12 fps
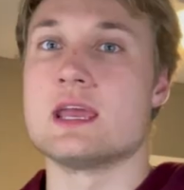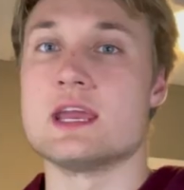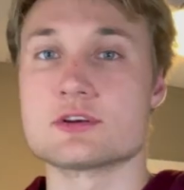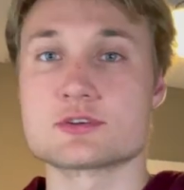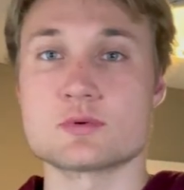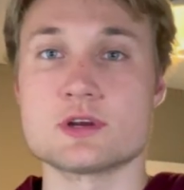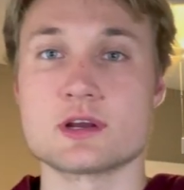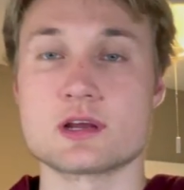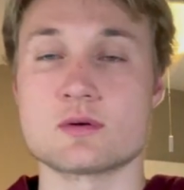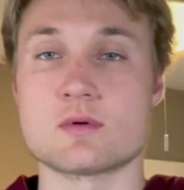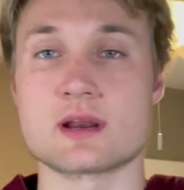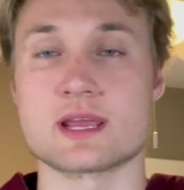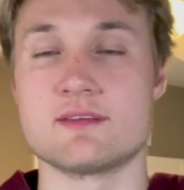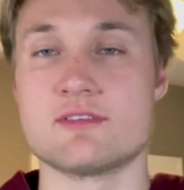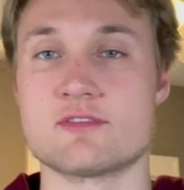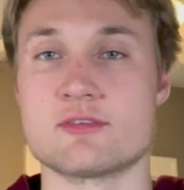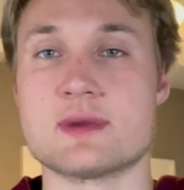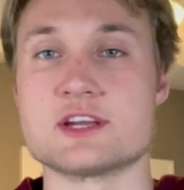Here's where you're going to want to give
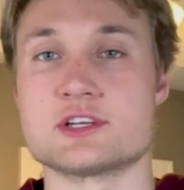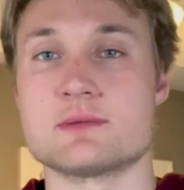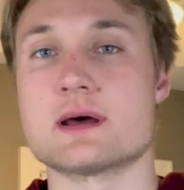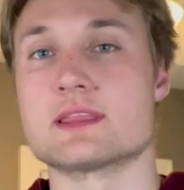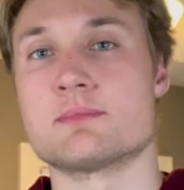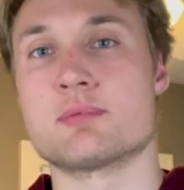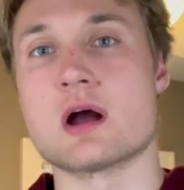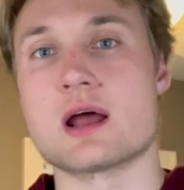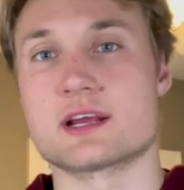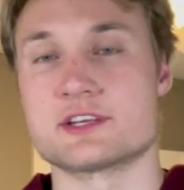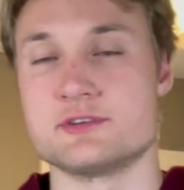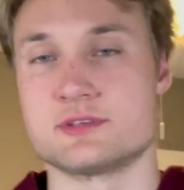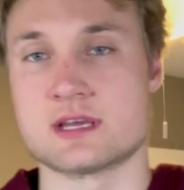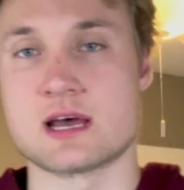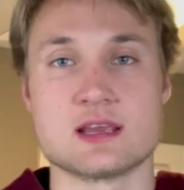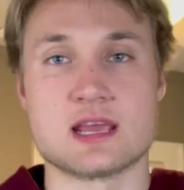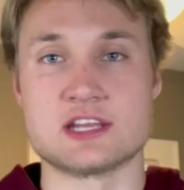information about the products you sell